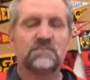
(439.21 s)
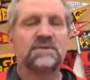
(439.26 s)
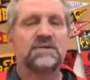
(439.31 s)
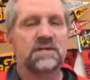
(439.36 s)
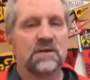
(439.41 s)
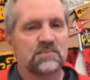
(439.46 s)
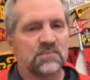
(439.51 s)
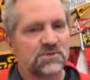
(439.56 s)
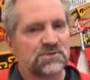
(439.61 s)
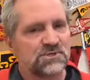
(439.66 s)

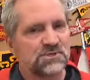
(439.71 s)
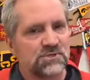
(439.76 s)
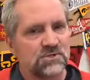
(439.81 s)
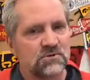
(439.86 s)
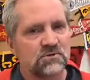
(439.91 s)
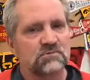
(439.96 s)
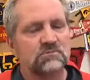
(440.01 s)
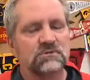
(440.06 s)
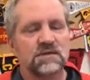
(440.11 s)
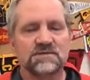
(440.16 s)
Number
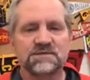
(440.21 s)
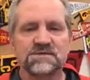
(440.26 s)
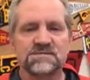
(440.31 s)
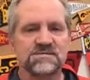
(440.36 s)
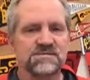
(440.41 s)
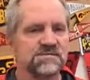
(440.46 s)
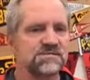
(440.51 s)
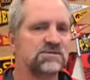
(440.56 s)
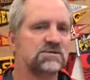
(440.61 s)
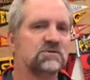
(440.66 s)
2, now
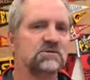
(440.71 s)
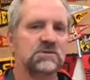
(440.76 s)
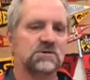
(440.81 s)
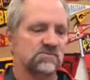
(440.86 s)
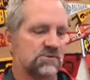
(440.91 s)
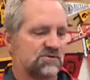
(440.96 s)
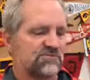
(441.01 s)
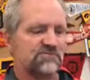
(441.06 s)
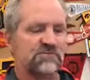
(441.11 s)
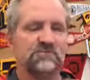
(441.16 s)
this is the only
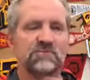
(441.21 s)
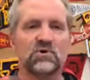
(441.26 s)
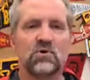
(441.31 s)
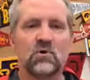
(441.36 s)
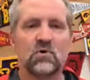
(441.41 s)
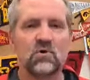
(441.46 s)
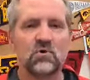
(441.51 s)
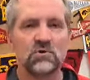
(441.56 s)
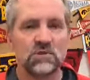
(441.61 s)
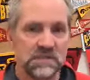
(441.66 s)
one from the
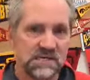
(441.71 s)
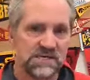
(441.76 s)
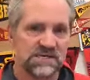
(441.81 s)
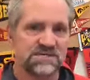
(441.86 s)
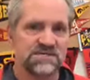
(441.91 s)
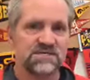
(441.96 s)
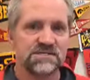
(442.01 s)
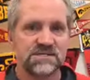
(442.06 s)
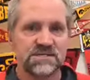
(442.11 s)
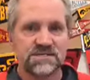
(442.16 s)
whole
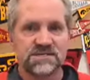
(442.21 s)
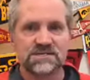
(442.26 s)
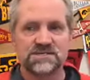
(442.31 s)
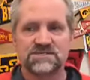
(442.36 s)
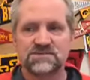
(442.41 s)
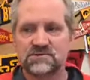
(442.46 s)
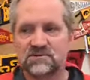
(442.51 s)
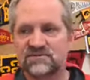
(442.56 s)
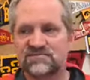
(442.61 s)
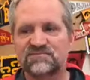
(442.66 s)
list that is
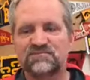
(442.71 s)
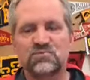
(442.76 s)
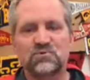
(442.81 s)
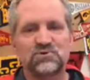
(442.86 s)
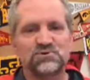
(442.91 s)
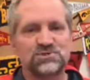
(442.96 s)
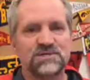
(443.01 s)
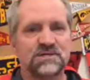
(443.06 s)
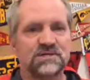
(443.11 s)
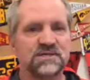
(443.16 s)
sort of
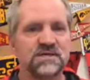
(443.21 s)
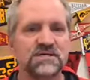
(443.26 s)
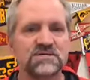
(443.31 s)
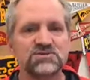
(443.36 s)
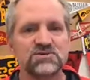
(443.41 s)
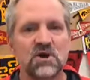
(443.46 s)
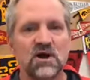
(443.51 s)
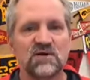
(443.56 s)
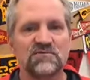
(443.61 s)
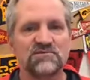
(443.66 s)
pushing things
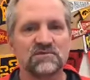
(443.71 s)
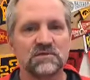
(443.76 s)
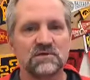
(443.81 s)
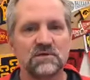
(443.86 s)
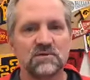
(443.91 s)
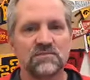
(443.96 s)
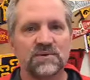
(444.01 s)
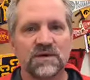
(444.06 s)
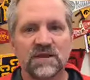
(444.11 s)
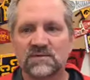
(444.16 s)
off a
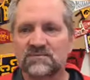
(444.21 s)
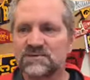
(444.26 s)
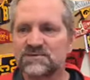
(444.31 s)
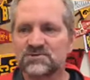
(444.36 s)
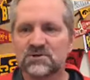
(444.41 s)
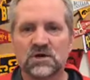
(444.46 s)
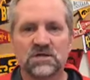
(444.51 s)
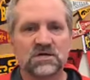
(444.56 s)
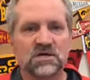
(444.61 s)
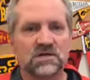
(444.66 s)
little bit. I've been
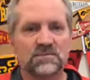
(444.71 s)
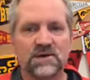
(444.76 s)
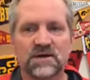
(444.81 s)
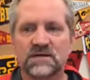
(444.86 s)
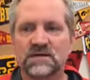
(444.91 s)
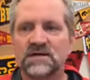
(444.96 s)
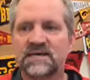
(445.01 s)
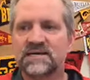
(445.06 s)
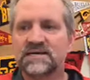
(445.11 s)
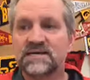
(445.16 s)
talking
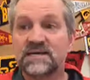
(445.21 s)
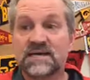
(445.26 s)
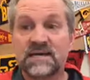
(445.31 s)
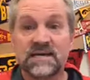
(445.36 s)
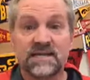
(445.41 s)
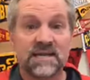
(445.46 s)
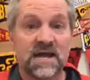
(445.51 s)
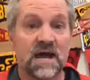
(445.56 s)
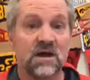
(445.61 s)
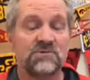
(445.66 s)
about
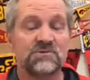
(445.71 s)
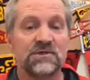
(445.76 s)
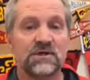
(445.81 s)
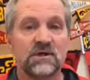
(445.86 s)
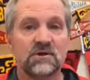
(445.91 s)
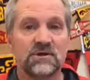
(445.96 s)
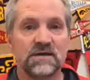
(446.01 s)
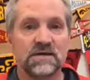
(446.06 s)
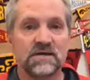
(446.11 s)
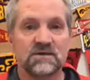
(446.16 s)
getting out
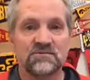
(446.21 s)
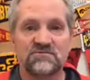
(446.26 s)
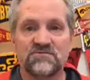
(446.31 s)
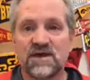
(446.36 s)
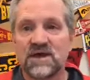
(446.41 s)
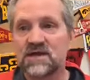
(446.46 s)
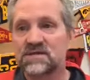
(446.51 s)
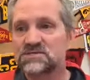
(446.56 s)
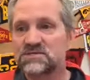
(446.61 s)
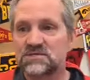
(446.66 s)
there in
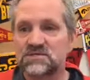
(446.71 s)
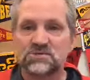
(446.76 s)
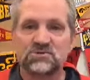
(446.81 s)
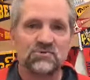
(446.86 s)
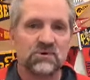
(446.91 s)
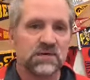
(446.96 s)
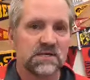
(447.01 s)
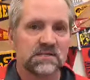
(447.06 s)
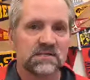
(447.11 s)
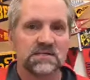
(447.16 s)
advance and
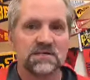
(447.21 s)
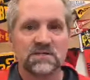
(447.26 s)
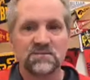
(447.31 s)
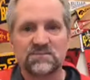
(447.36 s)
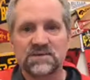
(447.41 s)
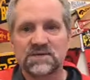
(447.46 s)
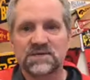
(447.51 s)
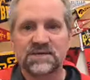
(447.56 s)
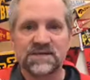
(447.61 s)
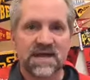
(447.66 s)
doing a little
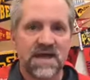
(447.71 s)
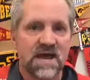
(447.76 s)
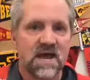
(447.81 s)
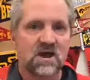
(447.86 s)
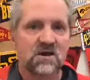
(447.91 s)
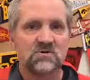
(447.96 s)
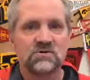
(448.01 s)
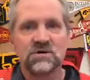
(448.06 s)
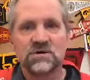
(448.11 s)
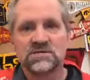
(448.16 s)
bit
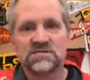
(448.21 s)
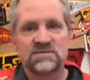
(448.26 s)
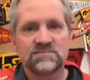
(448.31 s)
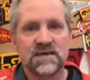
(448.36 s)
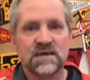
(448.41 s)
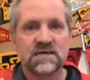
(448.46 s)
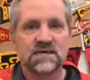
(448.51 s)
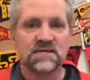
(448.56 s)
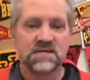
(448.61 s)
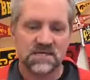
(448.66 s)
now to
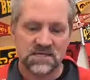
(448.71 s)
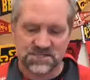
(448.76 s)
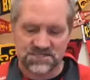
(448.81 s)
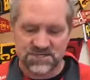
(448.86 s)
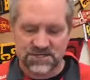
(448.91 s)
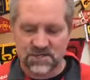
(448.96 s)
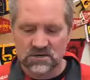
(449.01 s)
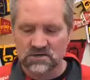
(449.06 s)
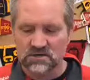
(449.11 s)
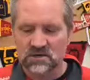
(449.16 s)
make it
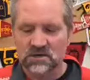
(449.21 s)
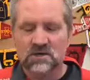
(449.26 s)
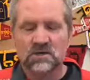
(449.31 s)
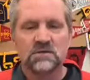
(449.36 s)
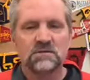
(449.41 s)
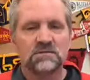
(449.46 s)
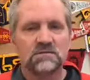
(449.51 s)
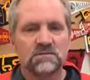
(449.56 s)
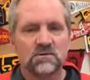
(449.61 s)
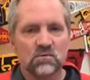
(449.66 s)
easier.
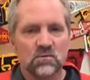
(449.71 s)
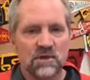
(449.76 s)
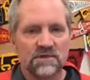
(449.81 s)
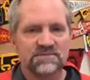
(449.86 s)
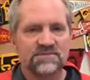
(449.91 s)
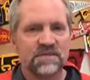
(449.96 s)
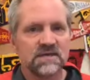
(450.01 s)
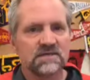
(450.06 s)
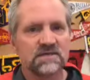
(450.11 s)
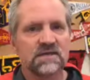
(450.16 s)
The one
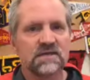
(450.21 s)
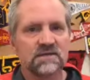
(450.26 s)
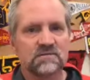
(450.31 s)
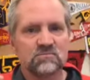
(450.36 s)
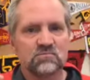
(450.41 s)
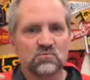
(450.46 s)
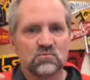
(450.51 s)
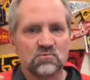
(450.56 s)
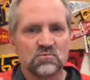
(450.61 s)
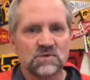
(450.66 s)
thing that I
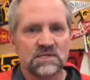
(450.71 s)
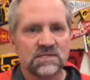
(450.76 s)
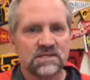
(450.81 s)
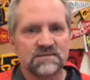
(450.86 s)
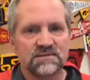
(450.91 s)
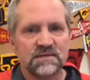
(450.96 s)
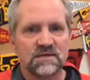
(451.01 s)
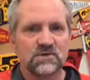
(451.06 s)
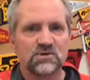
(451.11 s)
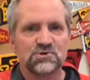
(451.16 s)
really
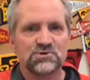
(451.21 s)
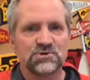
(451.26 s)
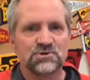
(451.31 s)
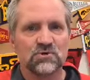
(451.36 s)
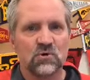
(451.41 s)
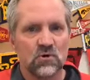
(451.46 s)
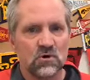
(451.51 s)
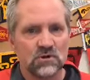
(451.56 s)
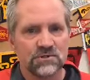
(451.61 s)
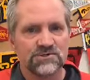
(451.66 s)
think you should
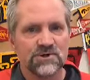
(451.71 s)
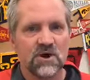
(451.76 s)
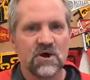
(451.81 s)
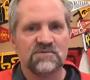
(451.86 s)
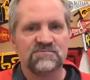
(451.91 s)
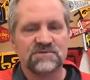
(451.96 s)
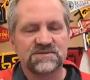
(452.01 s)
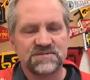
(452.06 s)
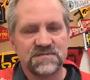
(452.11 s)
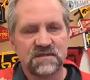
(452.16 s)
hold
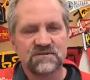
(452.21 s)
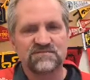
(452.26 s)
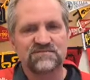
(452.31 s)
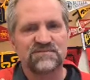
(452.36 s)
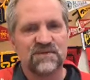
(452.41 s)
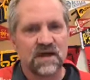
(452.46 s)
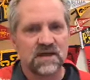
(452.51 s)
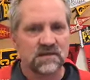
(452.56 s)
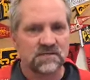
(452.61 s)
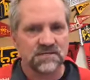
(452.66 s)
off is that
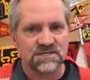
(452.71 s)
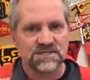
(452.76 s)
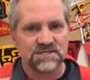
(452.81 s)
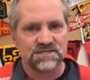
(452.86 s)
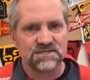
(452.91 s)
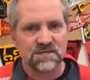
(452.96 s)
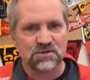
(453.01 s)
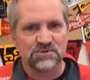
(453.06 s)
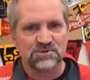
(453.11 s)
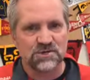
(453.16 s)
final
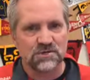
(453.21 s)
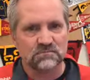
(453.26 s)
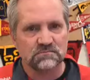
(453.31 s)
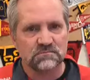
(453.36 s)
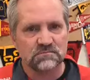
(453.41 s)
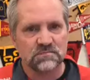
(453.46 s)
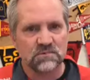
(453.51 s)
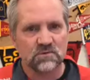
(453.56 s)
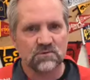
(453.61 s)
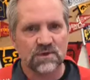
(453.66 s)
decision,
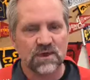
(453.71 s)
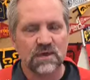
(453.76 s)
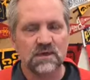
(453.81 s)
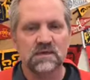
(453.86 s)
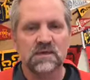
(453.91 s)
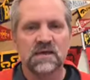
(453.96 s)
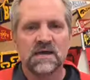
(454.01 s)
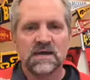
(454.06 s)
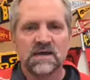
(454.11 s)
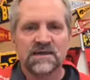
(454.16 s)
okay?
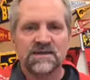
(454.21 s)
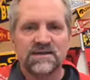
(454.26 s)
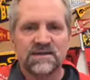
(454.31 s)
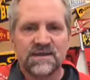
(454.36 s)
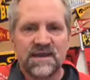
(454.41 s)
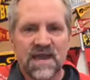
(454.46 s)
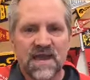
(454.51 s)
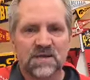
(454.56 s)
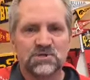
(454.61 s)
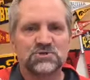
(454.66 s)

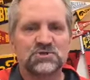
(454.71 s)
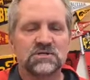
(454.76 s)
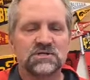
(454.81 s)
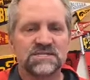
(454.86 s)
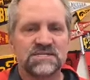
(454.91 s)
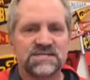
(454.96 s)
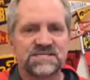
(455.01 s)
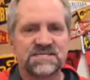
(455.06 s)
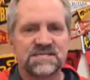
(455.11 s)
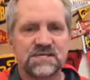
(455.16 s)
National
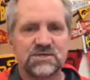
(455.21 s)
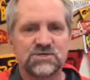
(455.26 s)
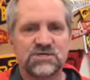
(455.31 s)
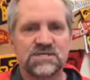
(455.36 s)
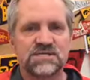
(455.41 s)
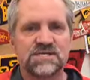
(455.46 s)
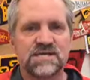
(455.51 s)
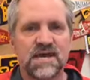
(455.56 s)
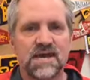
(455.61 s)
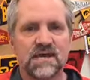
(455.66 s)

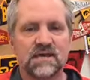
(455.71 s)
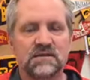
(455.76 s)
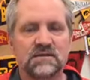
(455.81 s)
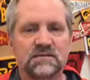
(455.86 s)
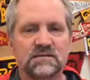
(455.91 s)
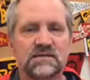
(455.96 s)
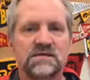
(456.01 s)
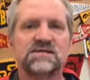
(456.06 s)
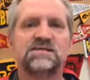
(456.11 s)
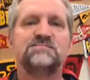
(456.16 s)
Decision Day
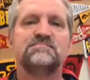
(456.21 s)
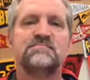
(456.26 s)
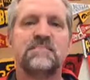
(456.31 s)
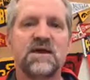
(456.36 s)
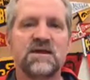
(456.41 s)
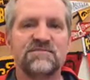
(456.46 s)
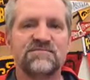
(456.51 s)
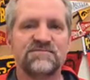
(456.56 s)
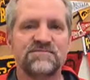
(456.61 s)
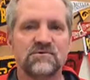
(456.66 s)
is
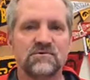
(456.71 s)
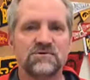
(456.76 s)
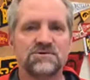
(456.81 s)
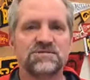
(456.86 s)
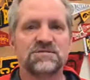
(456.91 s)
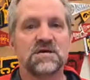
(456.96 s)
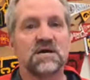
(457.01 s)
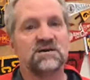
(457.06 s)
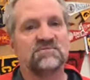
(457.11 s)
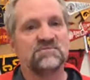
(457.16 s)
May
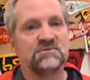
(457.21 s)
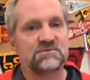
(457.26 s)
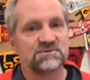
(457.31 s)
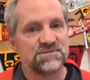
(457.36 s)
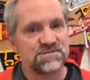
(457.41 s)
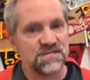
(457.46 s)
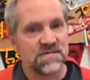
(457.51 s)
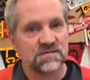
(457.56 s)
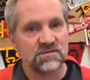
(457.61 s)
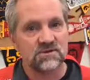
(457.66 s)
1st of your
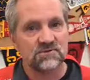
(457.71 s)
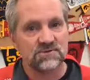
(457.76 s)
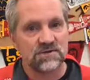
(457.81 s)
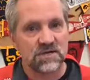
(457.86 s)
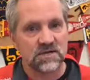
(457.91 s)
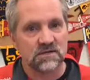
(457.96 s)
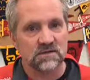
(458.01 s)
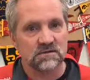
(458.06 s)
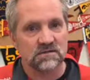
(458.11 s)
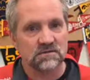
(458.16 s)
senior
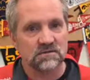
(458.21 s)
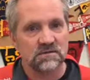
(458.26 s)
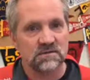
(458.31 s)
year.